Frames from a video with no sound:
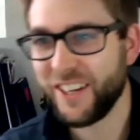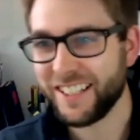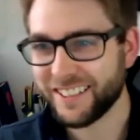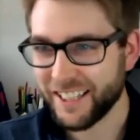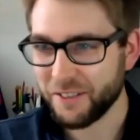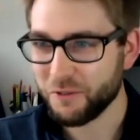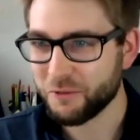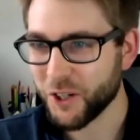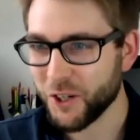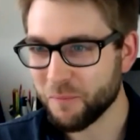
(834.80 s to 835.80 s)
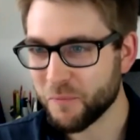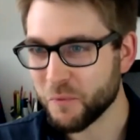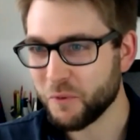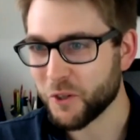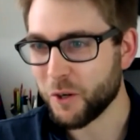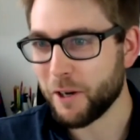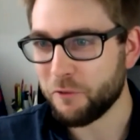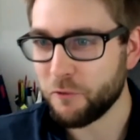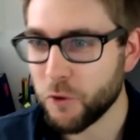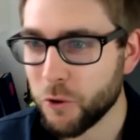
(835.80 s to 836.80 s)
in and say we've got about
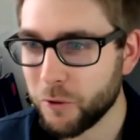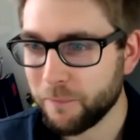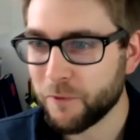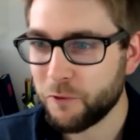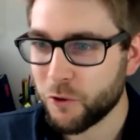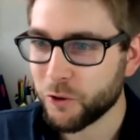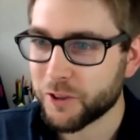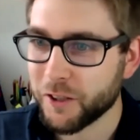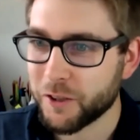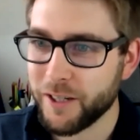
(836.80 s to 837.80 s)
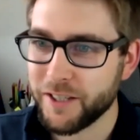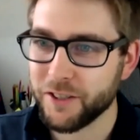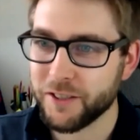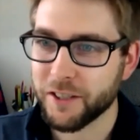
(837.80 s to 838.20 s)
four or so questions.